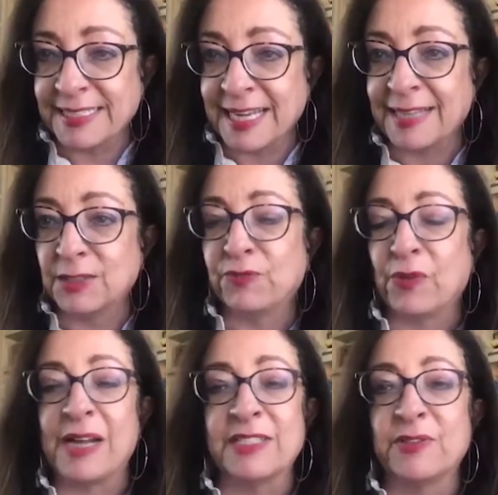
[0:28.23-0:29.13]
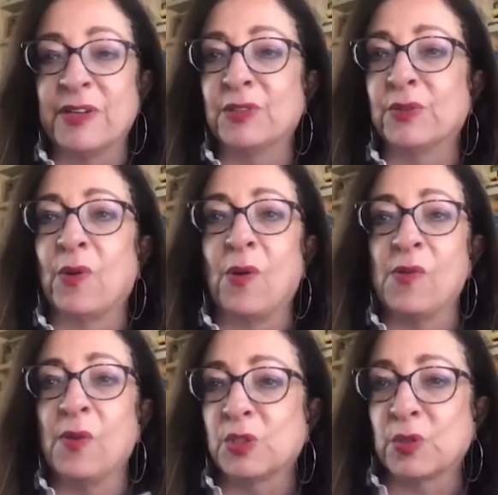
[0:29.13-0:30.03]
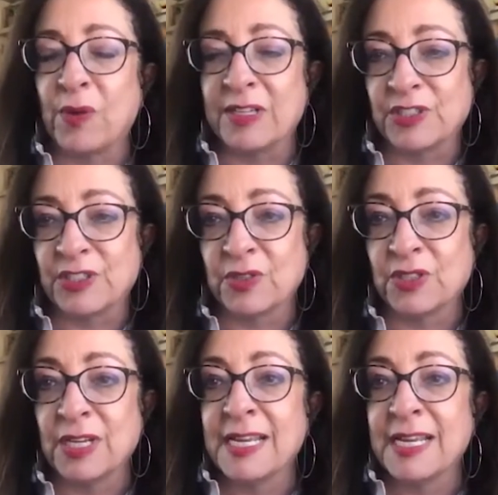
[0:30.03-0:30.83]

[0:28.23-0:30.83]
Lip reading: and for answering to all those questions